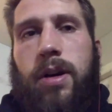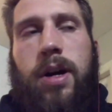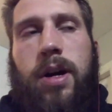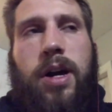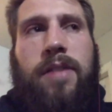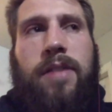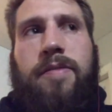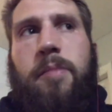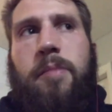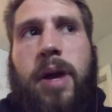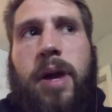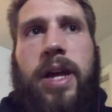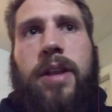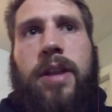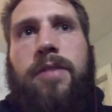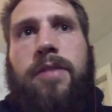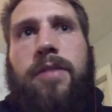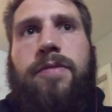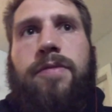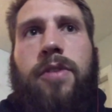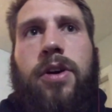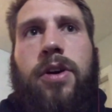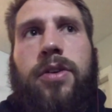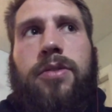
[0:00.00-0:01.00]
I've made
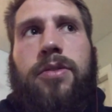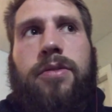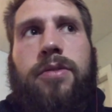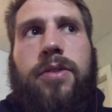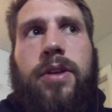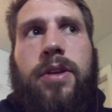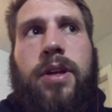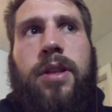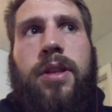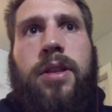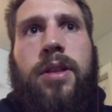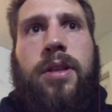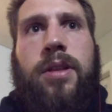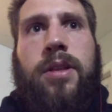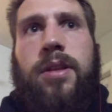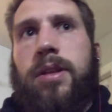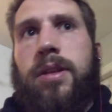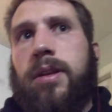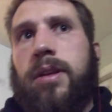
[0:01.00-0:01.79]
it farther than